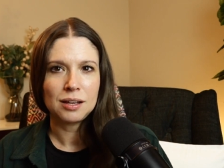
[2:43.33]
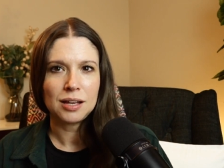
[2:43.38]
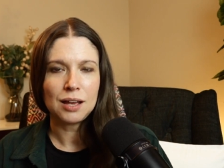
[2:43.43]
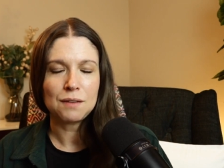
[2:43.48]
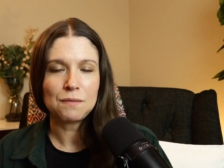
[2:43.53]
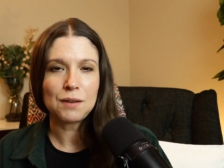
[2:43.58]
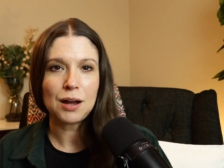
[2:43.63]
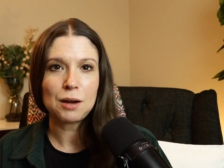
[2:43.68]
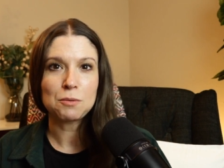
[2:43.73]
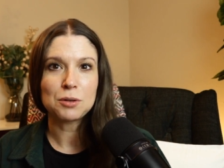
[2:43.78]

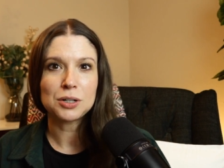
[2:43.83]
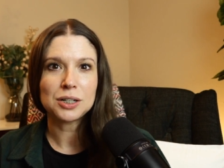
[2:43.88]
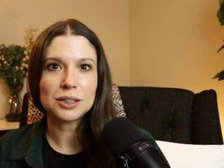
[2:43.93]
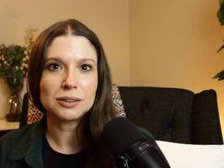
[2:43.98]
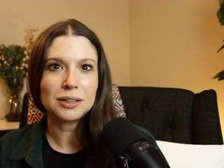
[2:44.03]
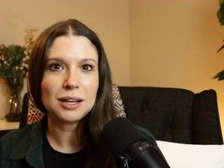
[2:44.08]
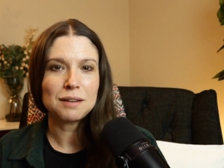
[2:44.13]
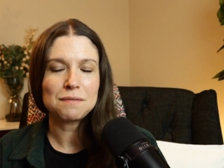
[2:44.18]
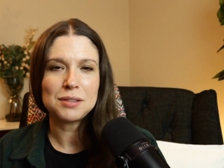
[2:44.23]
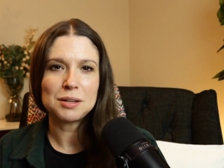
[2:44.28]
if I were to
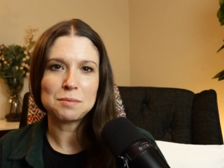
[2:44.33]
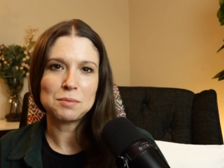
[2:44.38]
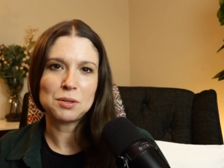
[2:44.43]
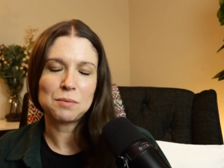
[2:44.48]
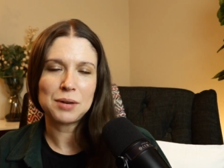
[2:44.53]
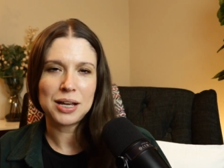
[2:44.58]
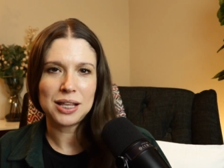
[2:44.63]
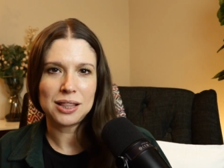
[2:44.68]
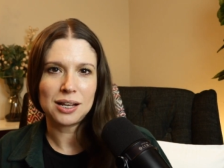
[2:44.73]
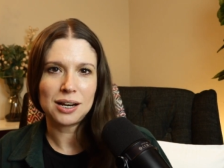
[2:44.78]
love them the
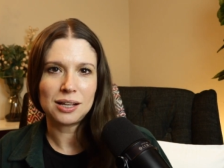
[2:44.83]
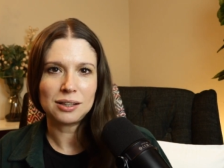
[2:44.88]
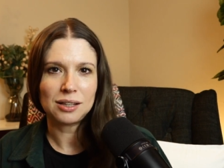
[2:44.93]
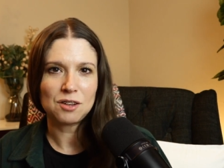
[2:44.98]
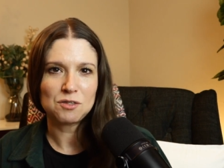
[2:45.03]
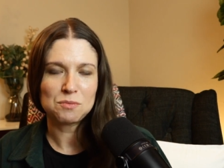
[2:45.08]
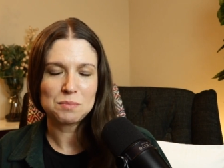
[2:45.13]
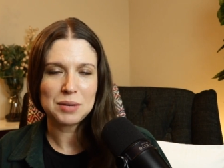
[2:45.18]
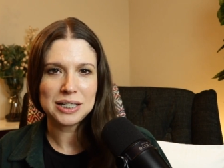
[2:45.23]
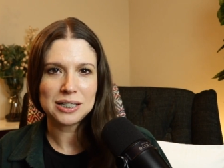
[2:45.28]
way that I
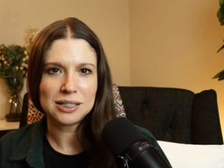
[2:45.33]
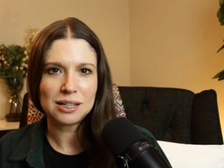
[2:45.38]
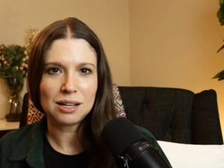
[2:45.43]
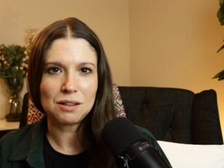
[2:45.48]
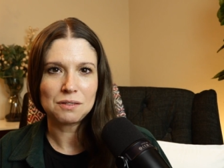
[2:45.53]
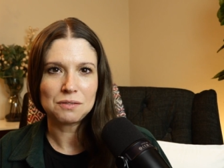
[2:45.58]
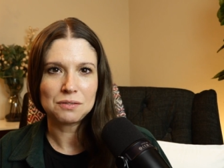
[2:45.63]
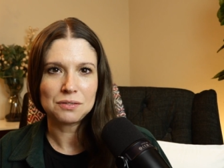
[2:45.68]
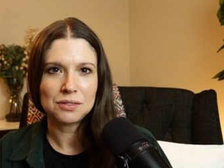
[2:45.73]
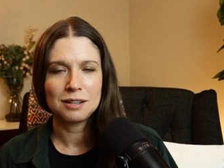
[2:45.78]
love
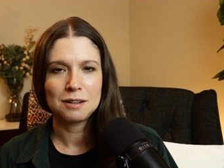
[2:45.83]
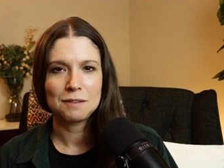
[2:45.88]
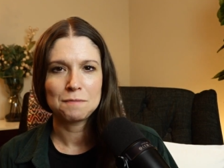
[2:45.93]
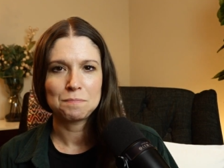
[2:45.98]
myself.